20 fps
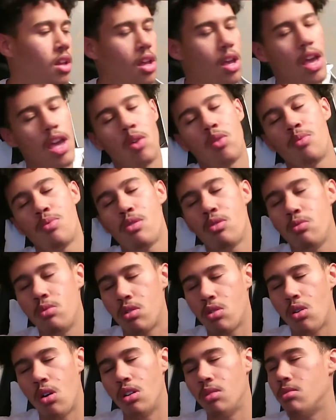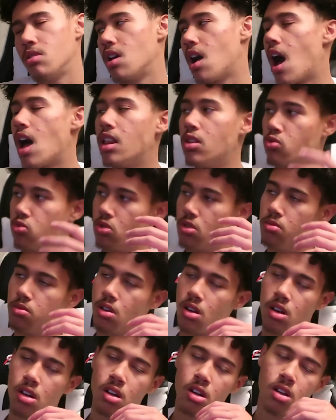I hate when people be calling me Hollywood,
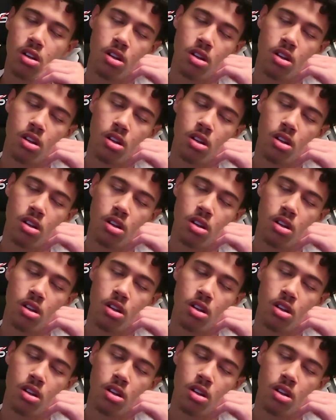bro.